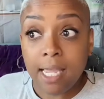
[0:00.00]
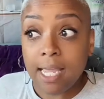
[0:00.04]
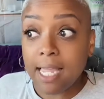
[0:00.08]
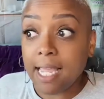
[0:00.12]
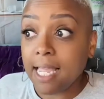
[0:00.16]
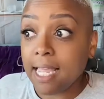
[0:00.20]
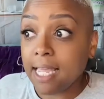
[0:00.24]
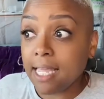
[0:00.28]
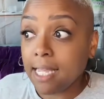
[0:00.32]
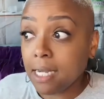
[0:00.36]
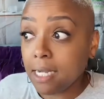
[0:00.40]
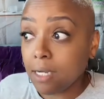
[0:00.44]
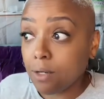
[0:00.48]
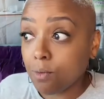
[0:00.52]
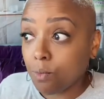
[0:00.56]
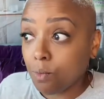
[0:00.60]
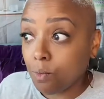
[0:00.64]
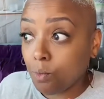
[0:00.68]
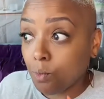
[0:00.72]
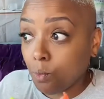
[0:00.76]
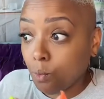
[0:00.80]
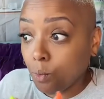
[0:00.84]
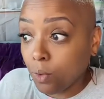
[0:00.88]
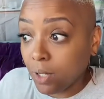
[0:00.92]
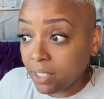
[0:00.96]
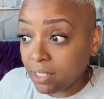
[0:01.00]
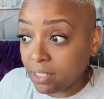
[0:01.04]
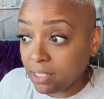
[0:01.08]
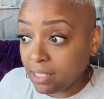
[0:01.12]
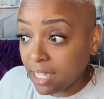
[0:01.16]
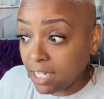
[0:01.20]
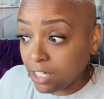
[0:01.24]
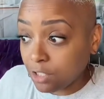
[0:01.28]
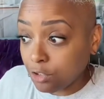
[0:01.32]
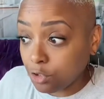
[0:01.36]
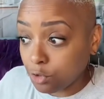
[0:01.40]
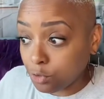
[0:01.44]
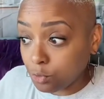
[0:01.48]
And what
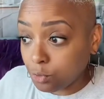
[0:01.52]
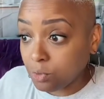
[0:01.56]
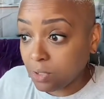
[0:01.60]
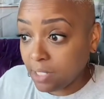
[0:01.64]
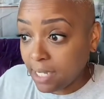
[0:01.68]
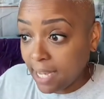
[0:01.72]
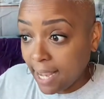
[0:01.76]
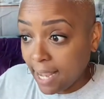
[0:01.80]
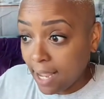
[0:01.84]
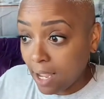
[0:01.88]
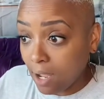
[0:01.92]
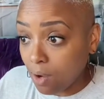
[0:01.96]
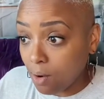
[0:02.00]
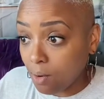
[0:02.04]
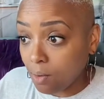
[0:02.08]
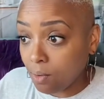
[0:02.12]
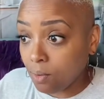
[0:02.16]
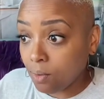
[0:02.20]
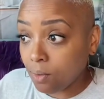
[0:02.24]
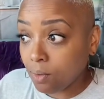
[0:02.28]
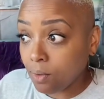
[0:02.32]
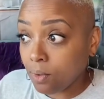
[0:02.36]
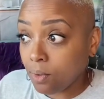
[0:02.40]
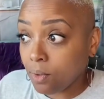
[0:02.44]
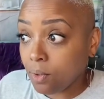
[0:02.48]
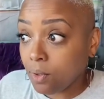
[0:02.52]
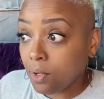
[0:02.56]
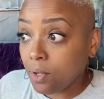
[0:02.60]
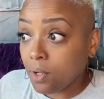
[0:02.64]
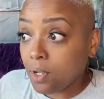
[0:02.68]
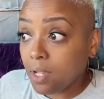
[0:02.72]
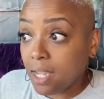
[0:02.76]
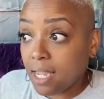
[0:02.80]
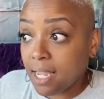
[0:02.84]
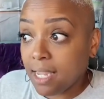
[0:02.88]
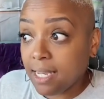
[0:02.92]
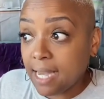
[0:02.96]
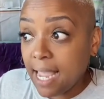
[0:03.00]
they do now
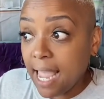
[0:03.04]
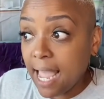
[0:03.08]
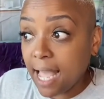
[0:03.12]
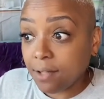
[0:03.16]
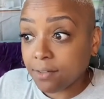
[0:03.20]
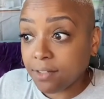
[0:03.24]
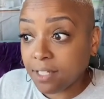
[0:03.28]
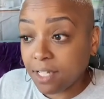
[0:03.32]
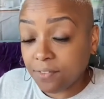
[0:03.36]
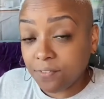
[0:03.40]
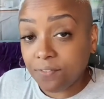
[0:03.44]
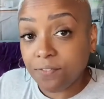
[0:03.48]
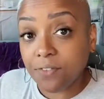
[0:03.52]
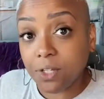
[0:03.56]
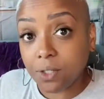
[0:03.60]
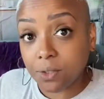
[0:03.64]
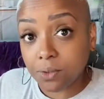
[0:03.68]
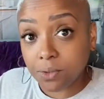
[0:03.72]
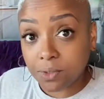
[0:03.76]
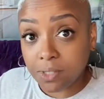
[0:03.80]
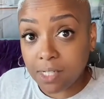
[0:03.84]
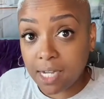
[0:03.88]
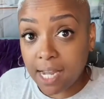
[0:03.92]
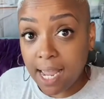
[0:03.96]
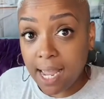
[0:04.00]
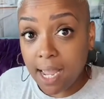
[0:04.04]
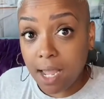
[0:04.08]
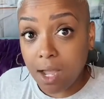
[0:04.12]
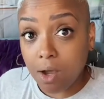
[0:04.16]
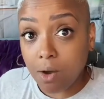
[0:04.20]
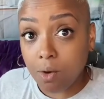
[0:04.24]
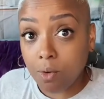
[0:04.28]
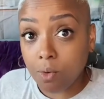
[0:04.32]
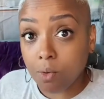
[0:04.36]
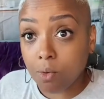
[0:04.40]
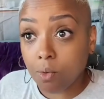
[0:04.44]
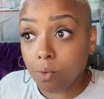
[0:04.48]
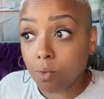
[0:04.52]
and how they feel
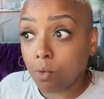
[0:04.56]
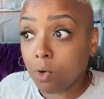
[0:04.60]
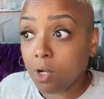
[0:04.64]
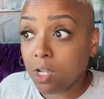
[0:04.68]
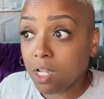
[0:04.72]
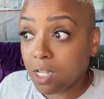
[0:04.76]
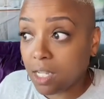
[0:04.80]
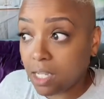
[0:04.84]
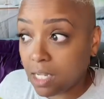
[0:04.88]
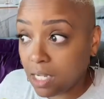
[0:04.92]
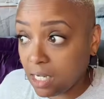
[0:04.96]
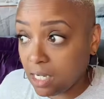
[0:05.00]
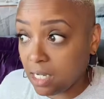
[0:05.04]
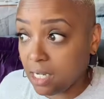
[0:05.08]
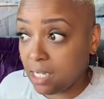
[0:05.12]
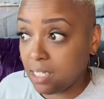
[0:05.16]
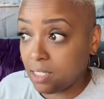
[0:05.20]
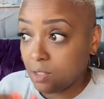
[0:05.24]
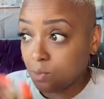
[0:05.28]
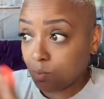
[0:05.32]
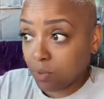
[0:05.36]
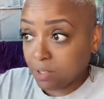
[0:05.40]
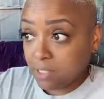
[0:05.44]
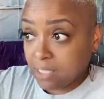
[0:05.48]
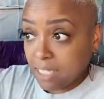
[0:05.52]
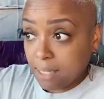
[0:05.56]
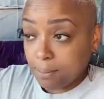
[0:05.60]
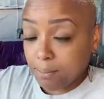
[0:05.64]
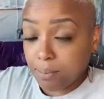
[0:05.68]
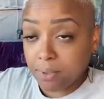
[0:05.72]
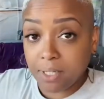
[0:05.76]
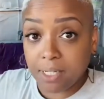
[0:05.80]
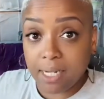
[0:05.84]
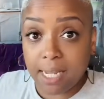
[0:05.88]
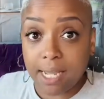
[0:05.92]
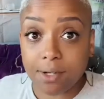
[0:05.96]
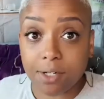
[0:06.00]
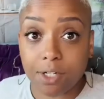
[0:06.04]
now is what they
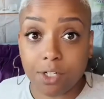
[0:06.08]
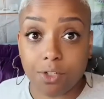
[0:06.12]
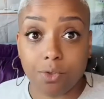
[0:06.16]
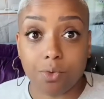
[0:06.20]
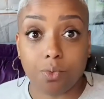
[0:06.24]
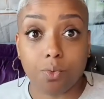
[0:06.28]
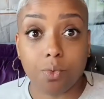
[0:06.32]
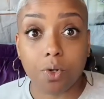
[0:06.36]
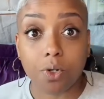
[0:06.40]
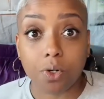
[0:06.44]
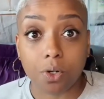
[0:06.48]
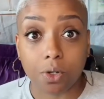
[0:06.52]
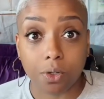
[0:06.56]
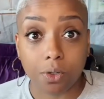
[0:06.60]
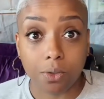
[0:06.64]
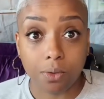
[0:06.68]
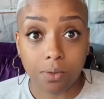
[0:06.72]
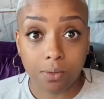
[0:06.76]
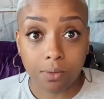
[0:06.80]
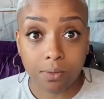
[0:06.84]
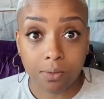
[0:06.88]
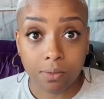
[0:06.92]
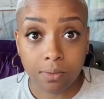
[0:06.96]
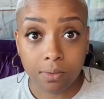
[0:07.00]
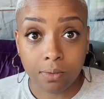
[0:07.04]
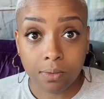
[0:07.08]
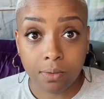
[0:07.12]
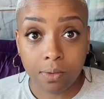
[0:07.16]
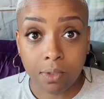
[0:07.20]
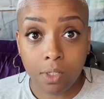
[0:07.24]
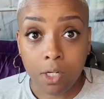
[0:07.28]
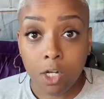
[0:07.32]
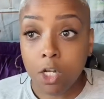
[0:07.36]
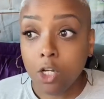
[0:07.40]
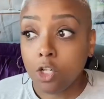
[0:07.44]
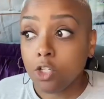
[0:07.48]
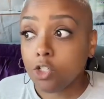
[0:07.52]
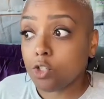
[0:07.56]
put out in the world.
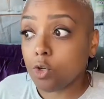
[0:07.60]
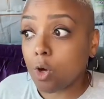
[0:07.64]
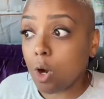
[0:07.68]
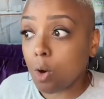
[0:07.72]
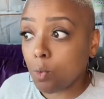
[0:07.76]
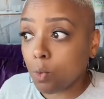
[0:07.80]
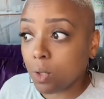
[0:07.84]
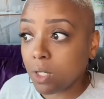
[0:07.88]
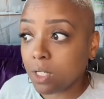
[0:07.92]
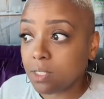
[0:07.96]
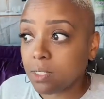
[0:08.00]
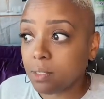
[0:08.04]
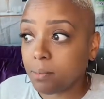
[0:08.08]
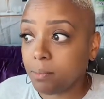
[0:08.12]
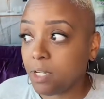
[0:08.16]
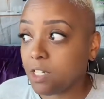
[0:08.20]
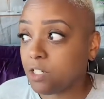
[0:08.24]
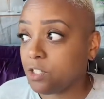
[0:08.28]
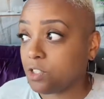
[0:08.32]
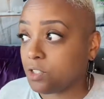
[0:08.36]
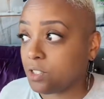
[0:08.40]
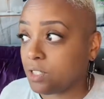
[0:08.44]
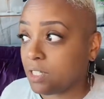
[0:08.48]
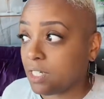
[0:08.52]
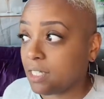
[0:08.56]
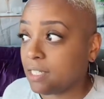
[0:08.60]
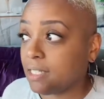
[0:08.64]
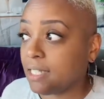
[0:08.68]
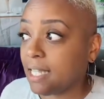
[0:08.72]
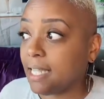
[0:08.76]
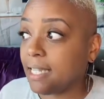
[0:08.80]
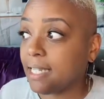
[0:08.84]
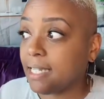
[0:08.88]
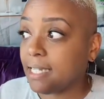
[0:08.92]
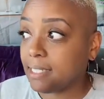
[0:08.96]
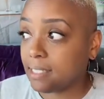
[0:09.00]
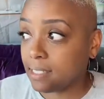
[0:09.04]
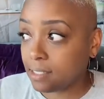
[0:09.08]
So I wanted to make sure that they
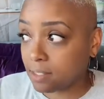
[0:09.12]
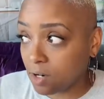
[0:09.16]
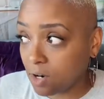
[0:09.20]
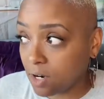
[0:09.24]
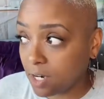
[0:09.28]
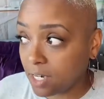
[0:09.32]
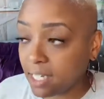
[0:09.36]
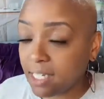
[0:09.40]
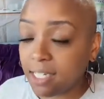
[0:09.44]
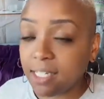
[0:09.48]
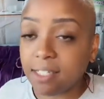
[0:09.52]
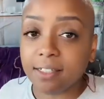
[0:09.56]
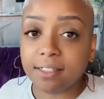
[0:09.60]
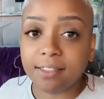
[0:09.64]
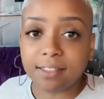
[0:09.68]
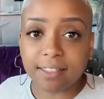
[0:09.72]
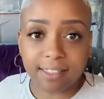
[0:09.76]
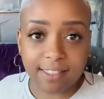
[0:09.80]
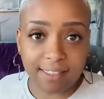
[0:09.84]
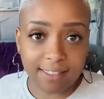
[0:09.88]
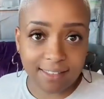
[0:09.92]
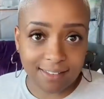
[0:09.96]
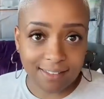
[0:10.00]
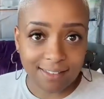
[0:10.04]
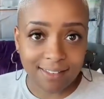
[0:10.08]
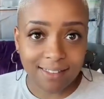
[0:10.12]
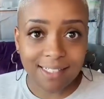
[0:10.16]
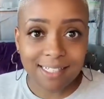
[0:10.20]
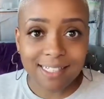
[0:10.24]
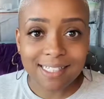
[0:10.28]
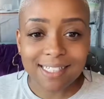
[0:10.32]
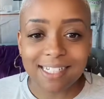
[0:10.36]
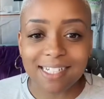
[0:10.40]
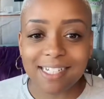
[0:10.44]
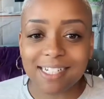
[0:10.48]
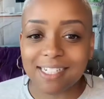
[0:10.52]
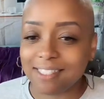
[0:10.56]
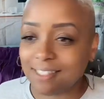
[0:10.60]
can start healing
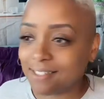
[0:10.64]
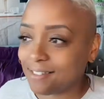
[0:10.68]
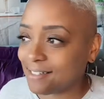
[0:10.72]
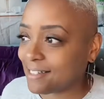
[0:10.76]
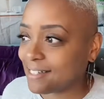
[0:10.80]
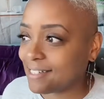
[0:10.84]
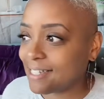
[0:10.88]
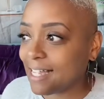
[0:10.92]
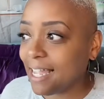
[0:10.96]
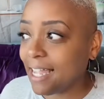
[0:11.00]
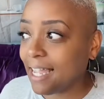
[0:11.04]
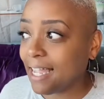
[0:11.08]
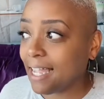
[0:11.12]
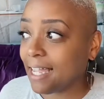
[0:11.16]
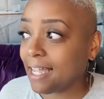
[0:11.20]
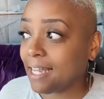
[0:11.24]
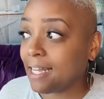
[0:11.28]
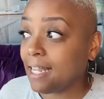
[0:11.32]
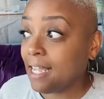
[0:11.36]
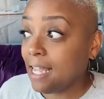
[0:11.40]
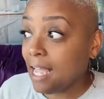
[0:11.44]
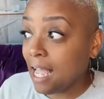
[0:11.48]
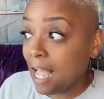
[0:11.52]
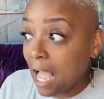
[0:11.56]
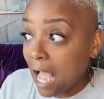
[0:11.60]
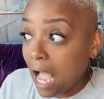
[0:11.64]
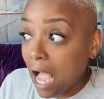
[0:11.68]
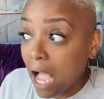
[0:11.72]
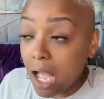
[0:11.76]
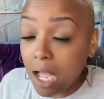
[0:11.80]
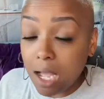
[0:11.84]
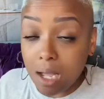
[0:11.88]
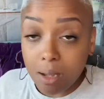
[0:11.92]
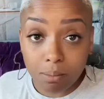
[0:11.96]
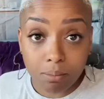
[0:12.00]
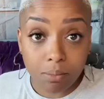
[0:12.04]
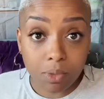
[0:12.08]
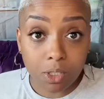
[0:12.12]
to understand
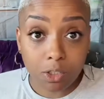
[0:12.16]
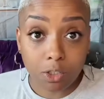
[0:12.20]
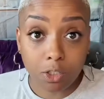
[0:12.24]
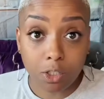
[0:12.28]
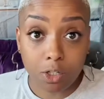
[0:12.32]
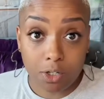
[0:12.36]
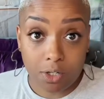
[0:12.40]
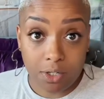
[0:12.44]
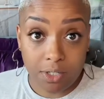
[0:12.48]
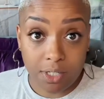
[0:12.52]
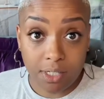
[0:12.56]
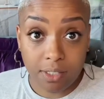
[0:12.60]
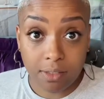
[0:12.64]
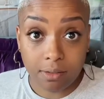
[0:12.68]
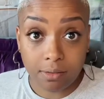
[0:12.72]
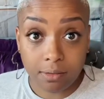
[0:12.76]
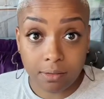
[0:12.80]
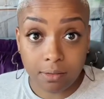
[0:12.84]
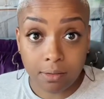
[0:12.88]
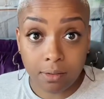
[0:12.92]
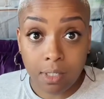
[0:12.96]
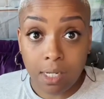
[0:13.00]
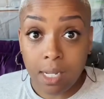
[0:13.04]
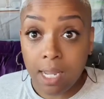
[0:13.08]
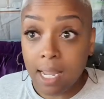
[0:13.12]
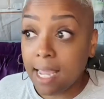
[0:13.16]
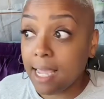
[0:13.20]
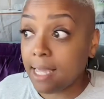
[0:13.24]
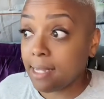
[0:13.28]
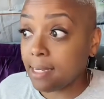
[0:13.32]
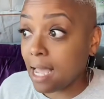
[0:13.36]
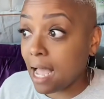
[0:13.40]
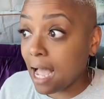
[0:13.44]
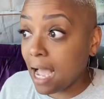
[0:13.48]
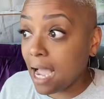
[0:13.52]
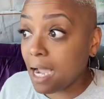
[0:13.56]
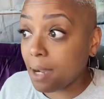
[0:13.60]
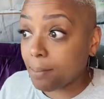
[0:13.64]
I'm learning. And
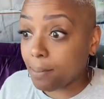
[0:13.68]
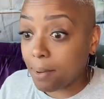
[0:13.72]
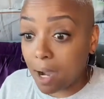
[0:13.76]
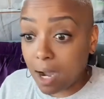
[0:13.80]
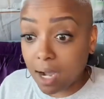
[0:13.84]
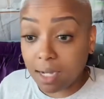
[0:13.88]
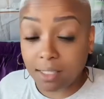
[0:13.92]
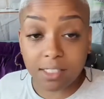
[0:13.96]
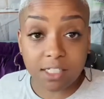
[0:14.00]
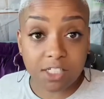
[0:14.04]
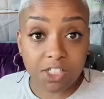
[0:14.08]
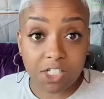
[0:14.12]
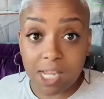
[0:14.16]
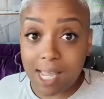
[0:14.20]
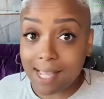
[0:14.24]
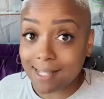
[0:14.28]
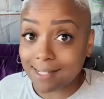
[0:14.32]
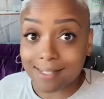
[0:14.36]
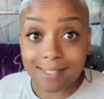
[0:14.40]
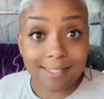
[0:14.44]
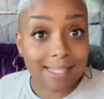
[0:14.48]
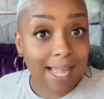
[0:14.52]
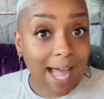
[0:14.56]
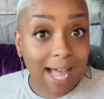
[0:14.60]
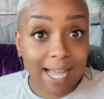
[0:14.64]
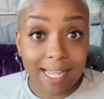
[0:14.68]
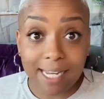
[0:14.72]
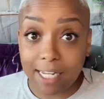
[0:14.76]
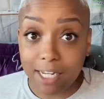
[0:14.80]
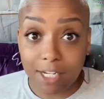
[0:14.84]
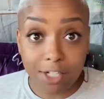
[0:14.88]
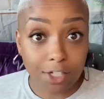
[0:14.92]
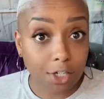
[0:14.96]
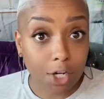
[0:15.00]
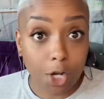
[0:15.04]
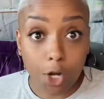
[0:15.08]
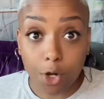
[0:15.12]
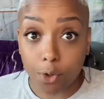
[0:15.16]
I apologize because I
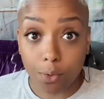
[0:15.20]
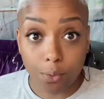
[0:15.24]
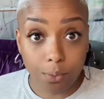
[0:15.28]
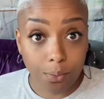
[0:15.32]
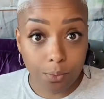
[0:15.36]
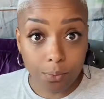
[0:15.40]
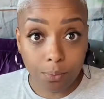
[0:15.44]
didn't know.